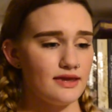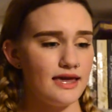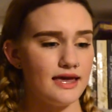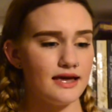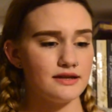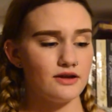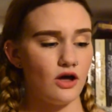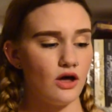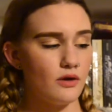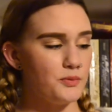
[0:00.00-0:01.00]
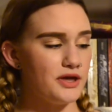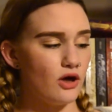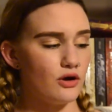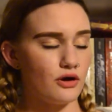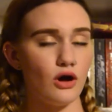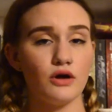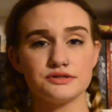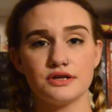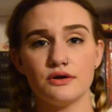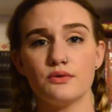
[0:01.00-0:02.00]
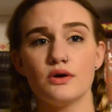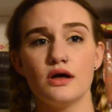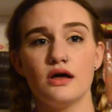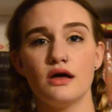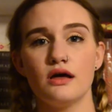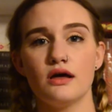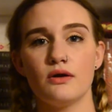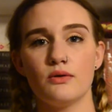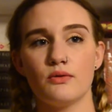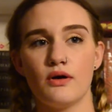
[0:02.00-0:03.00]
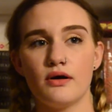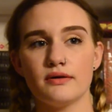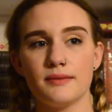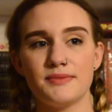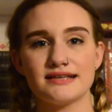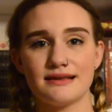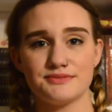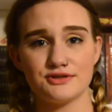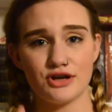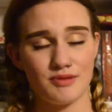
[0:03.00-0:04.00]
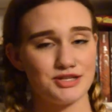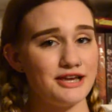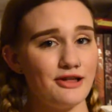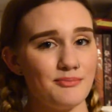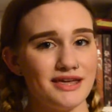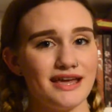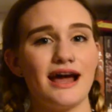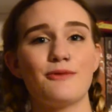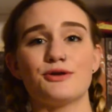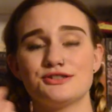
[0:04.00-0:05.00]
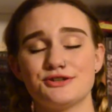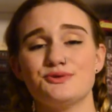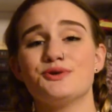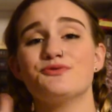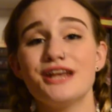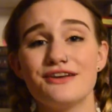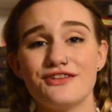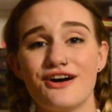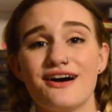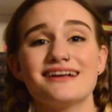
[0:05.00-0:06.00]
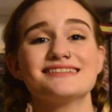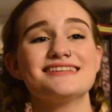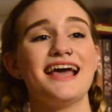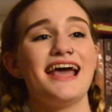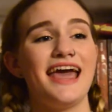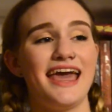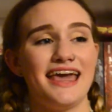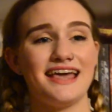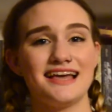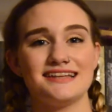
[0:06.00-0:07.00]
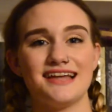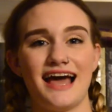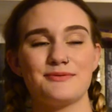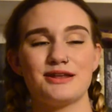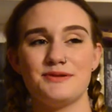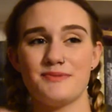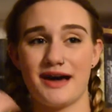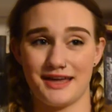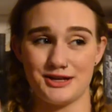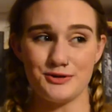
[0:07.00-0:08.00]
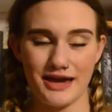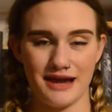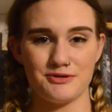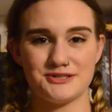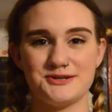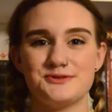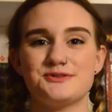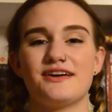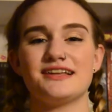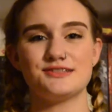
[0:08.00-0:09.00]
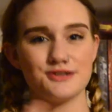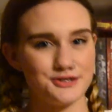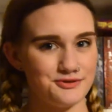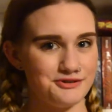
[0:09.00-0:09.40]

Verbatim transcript: And we are also, because I'm starting my channel up again, I want to start doing reading vlogs. And I'm gonna be buying a new camera soon so I can start doing